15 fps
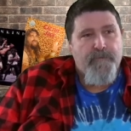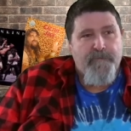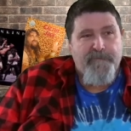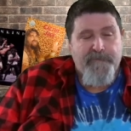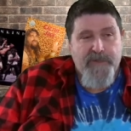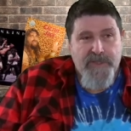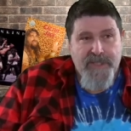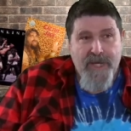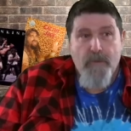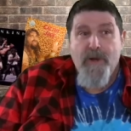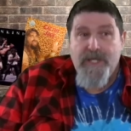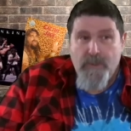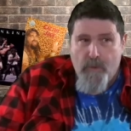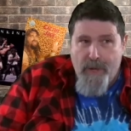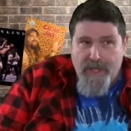Sting
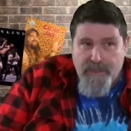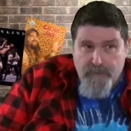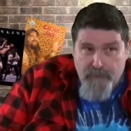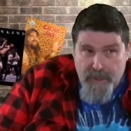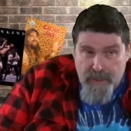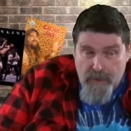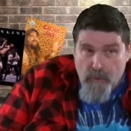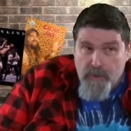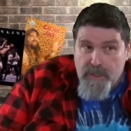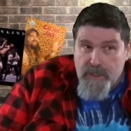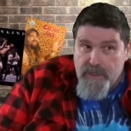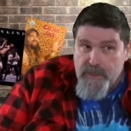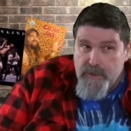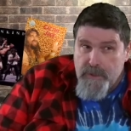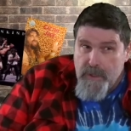went to Watts, but oh,
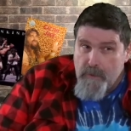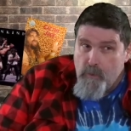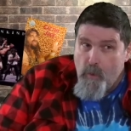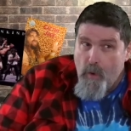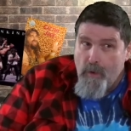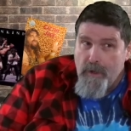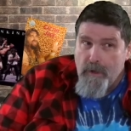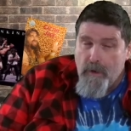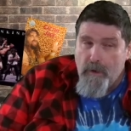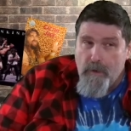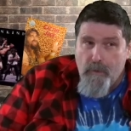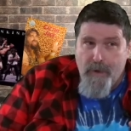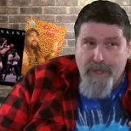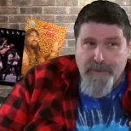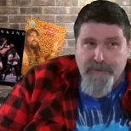did you did Warrior go
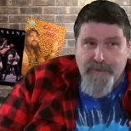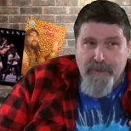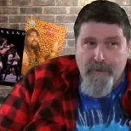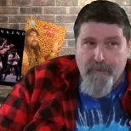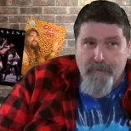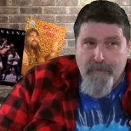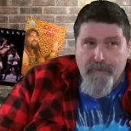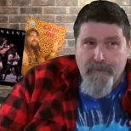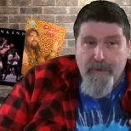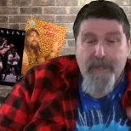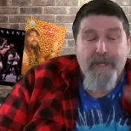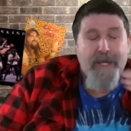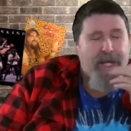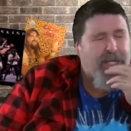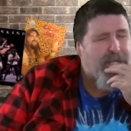to Watts though? He did.
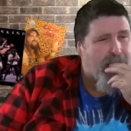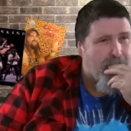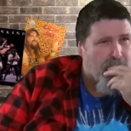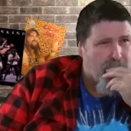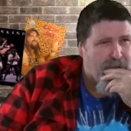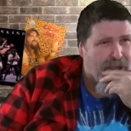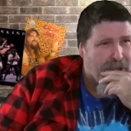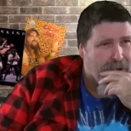He did. Okay. They were a